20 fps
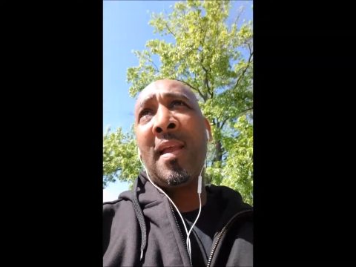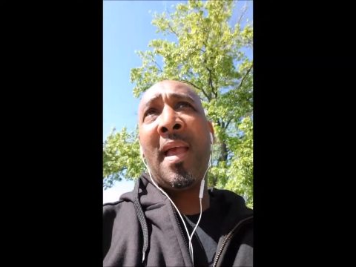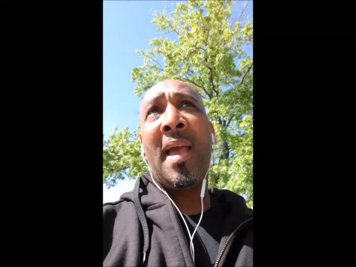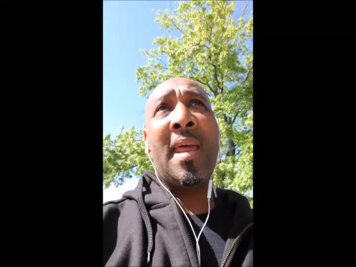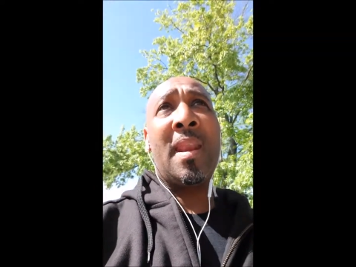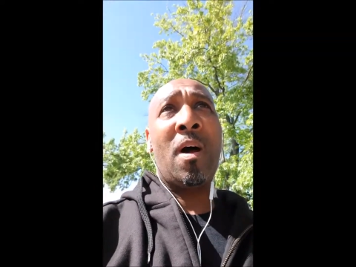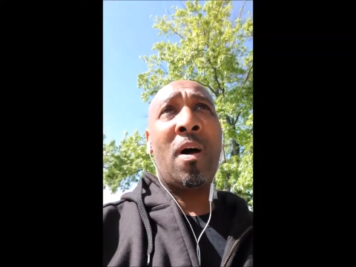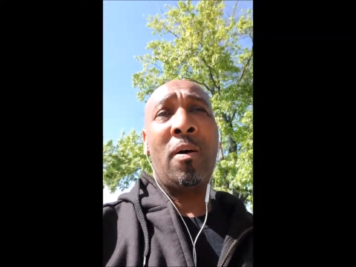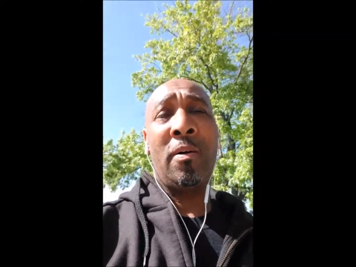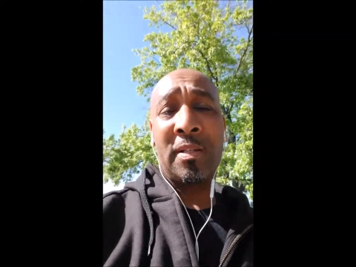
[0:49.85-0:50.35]

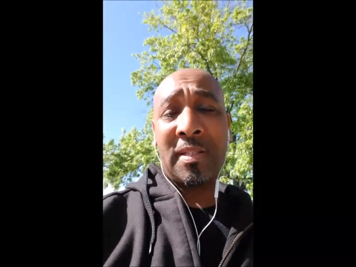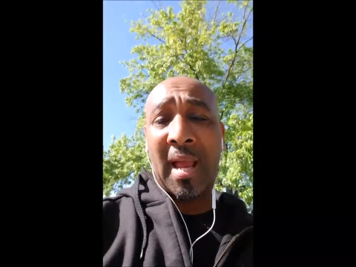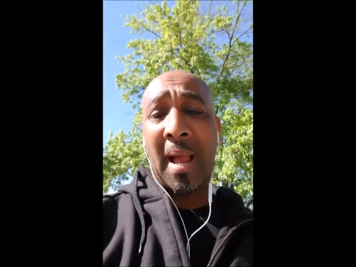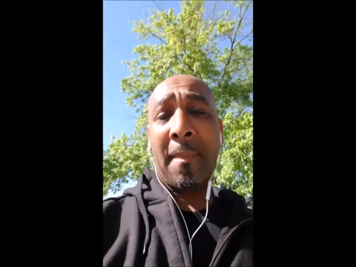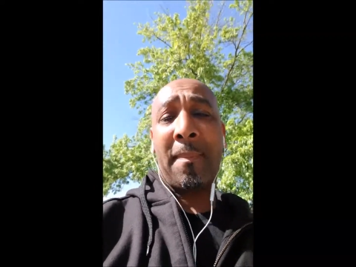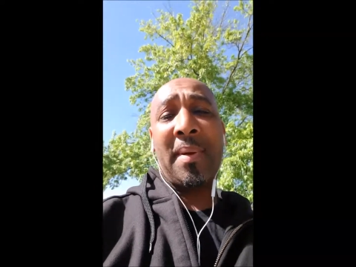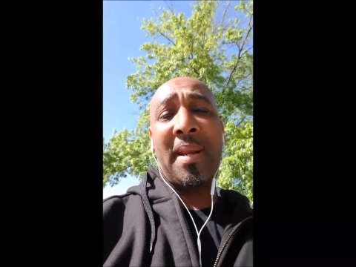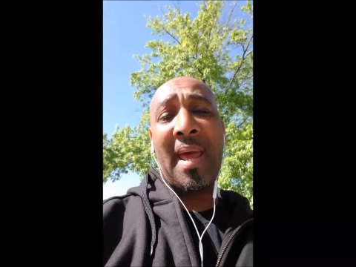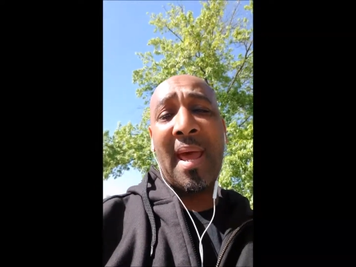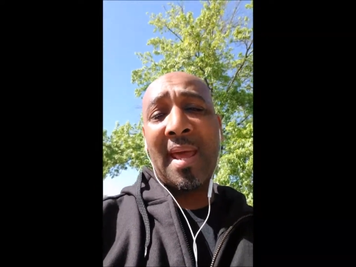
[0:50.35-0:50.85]
And on
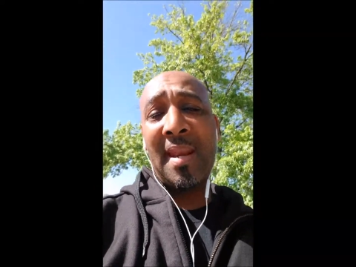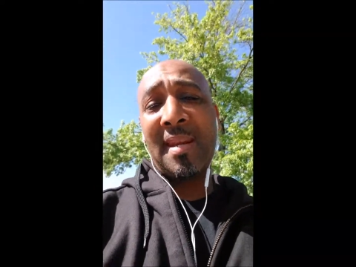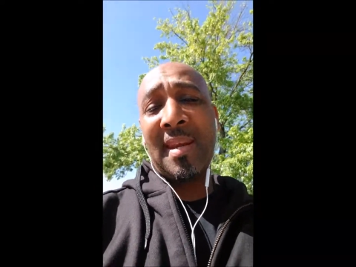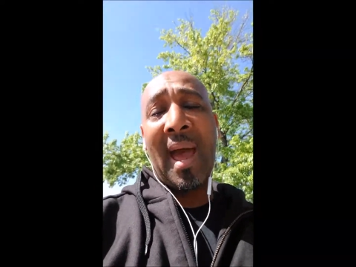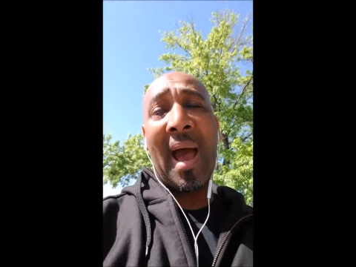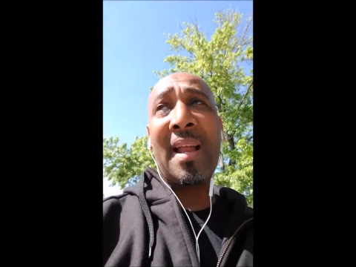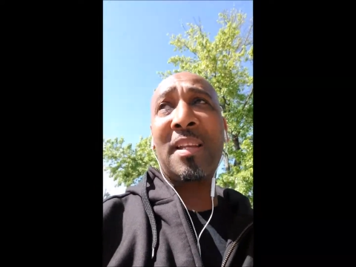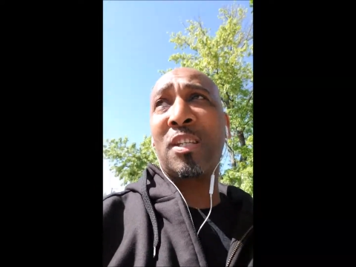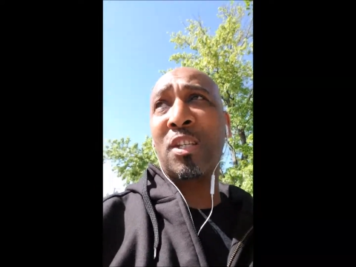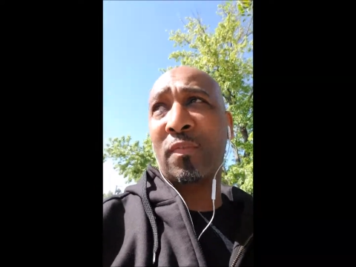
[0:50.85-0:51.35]
top of that,
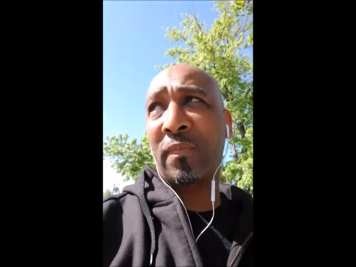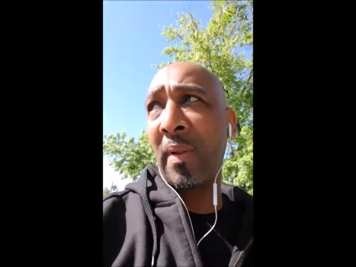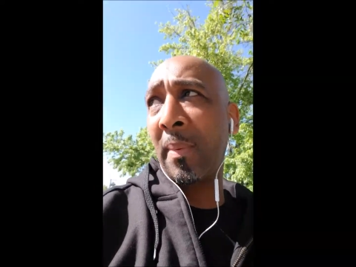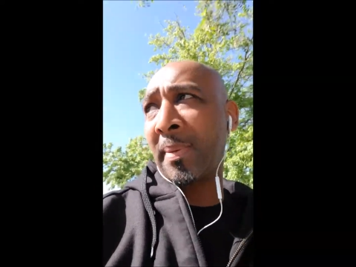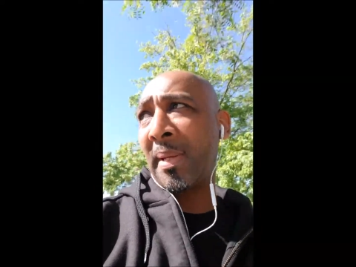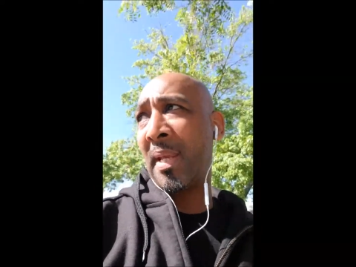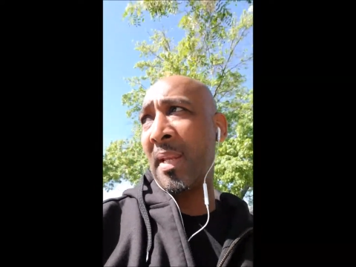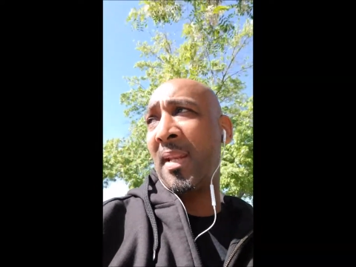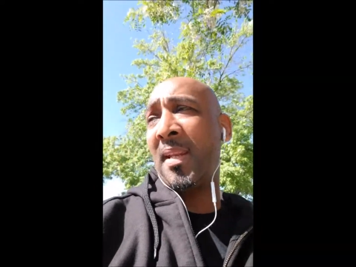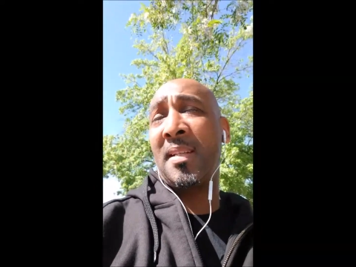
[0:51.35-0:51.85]
not just
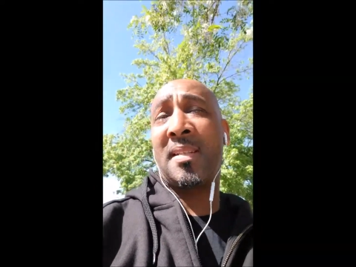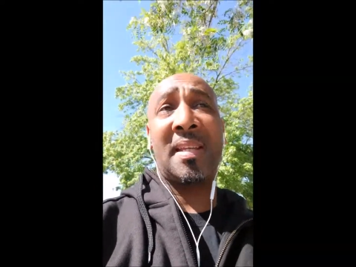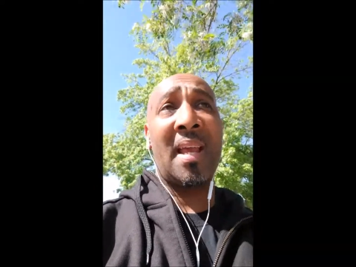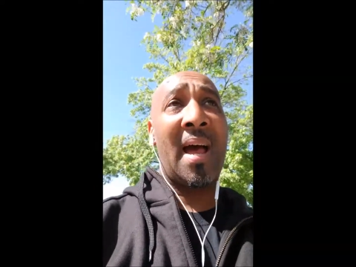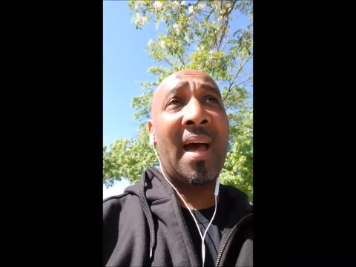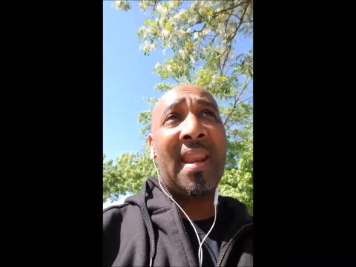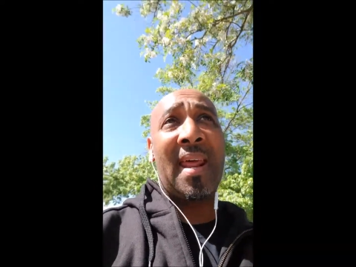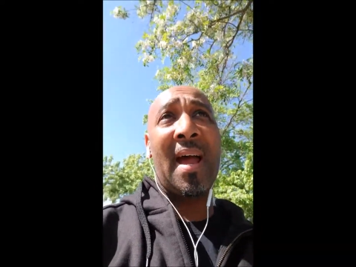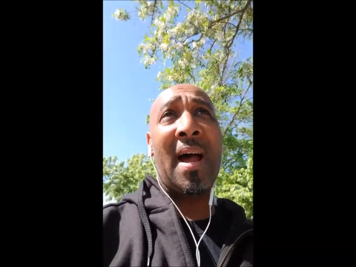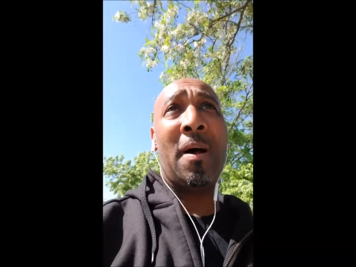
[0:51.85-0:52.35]
flipping it
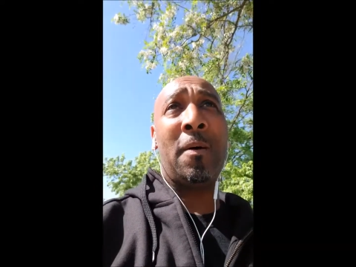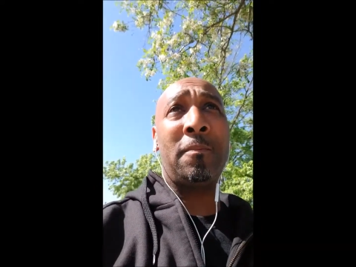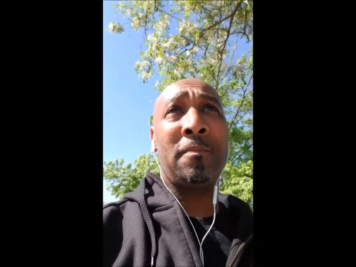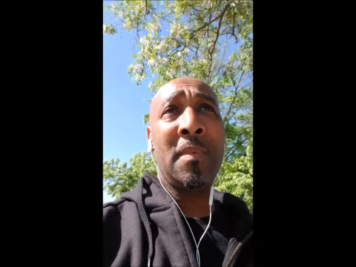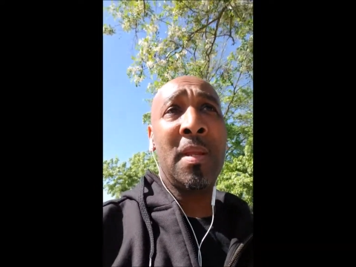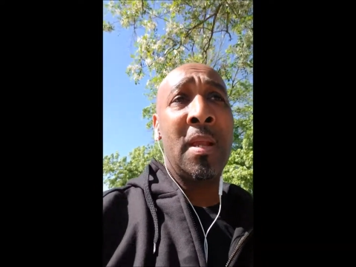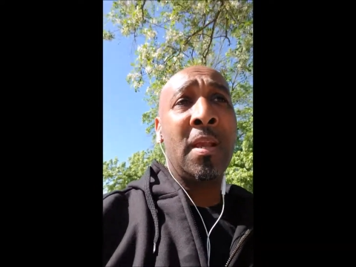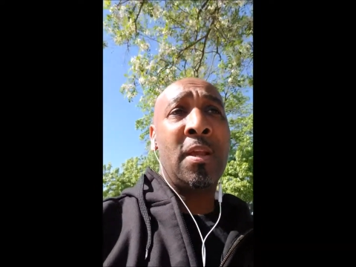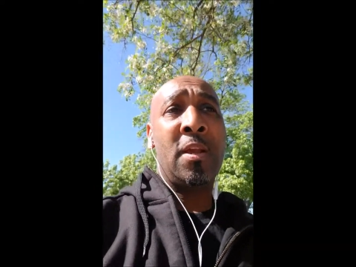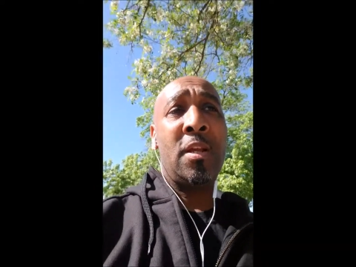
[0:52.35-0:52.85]
inside out,
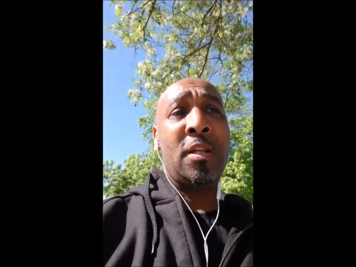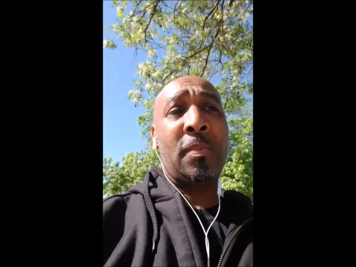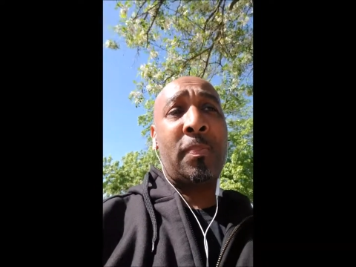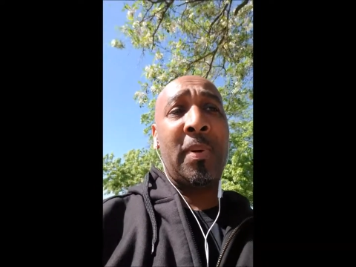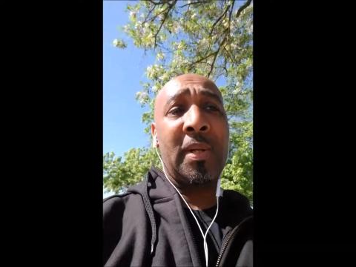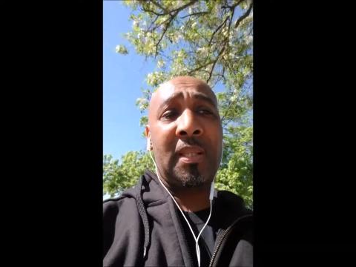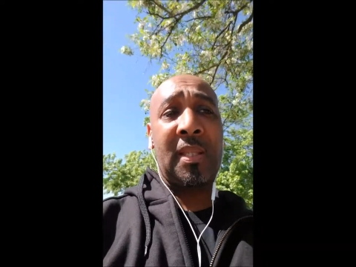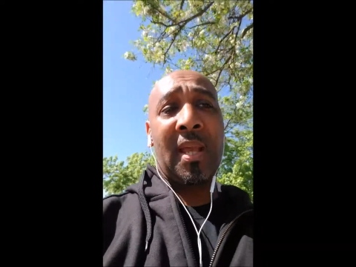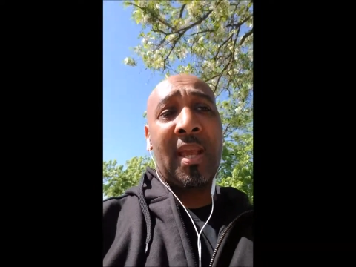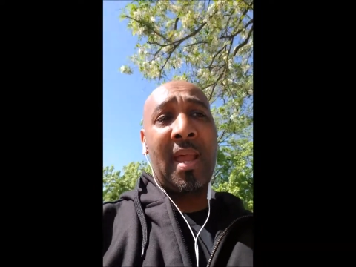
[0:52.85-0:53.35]
you need to
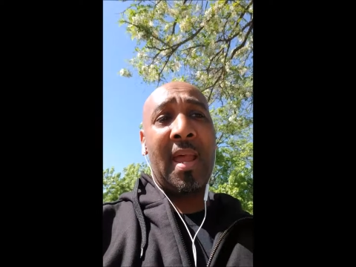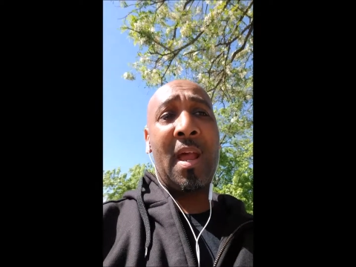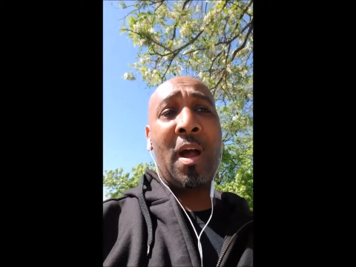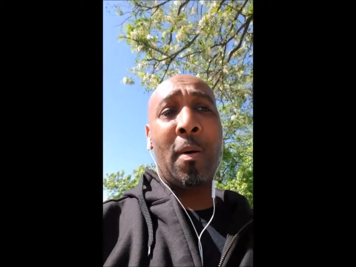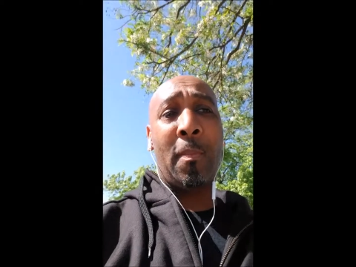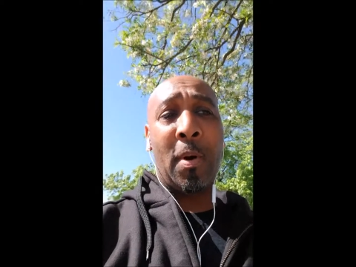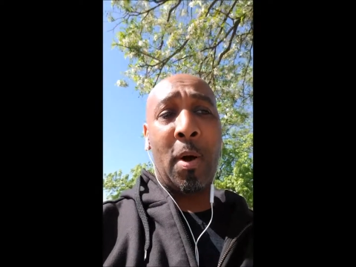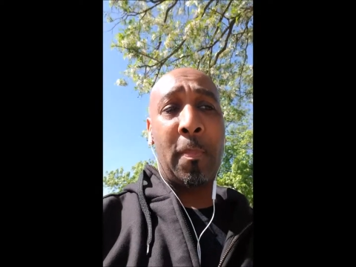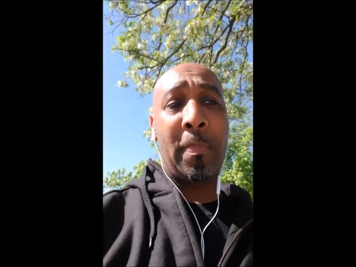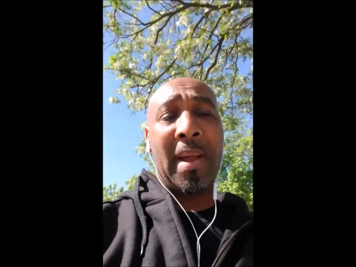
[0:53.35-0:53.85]
put the
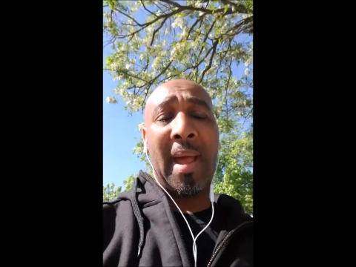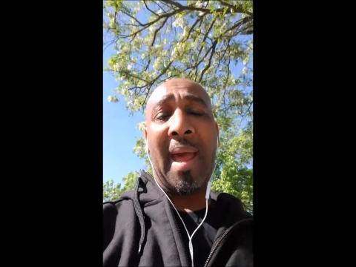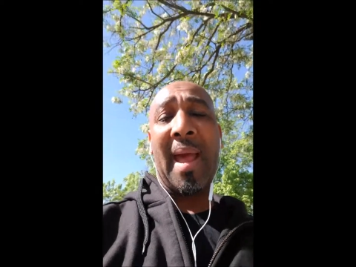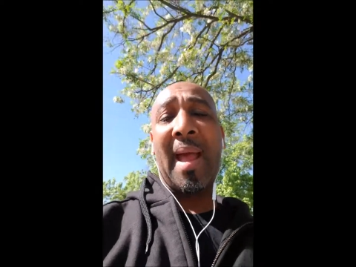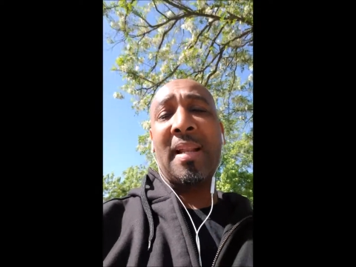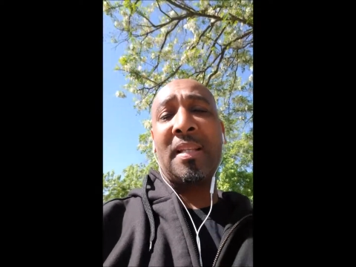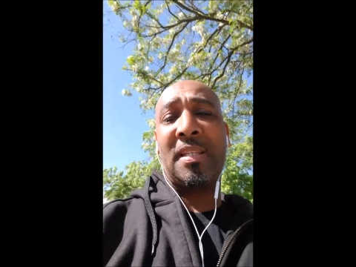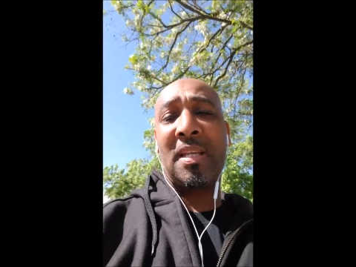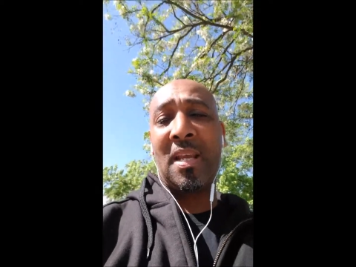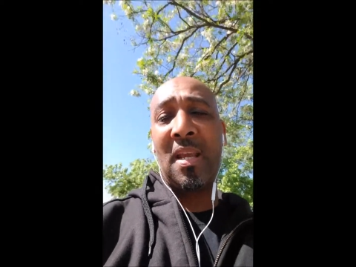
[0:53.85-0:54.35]
elbow
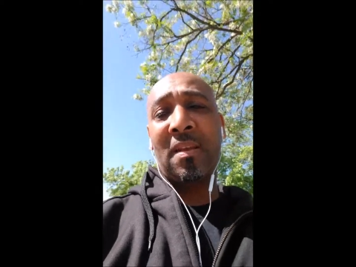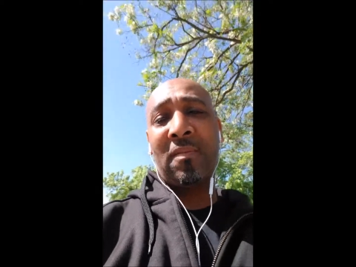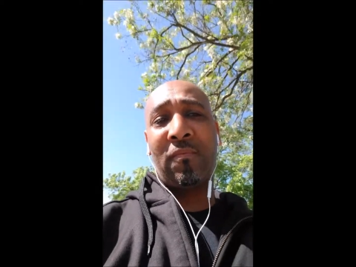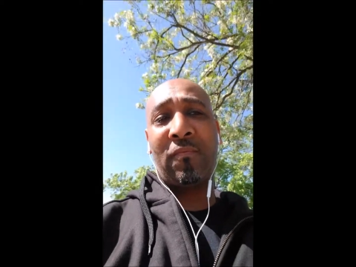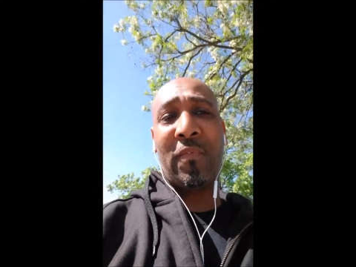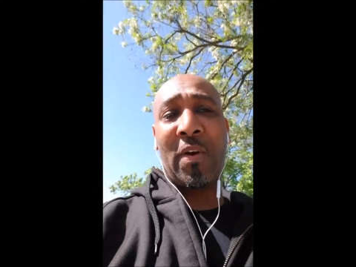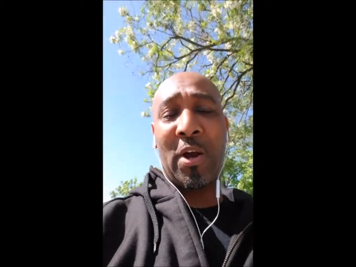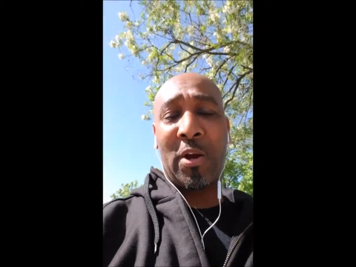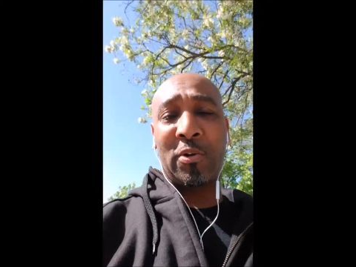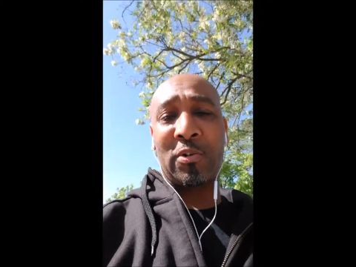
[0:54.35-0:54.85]
pads in
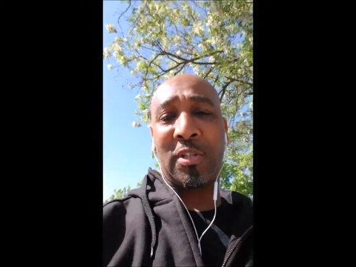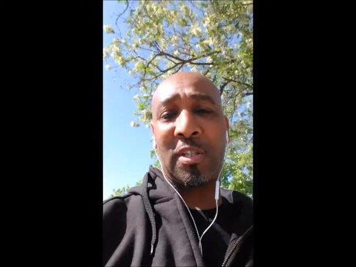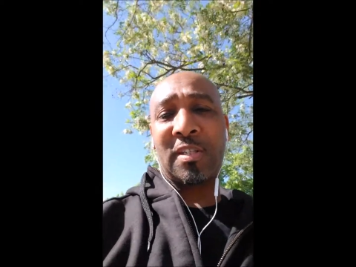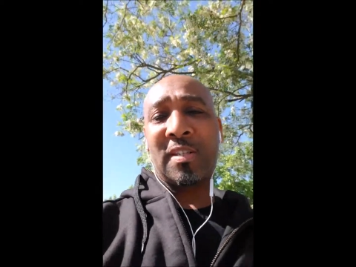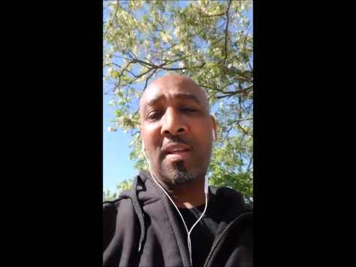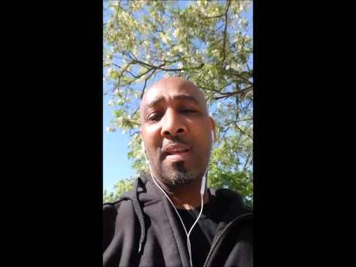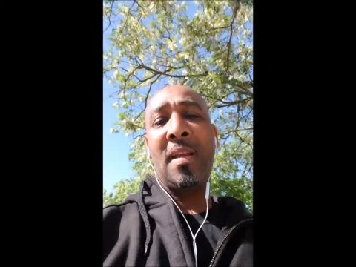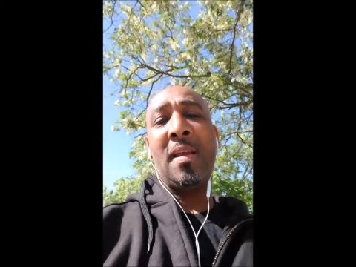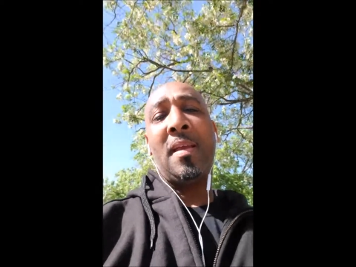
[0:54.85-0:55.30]
first,